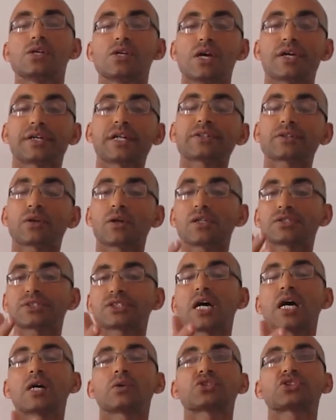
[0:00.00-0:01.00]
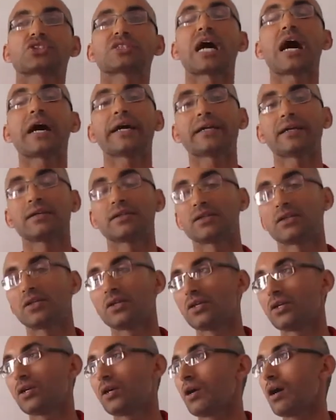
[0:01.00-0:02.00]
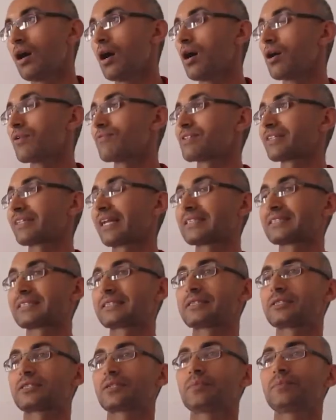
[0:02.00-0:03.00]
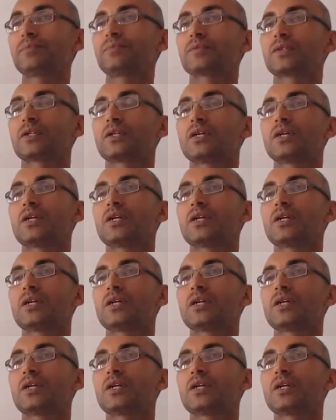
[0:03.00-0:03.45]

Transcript: Another also style of classicism,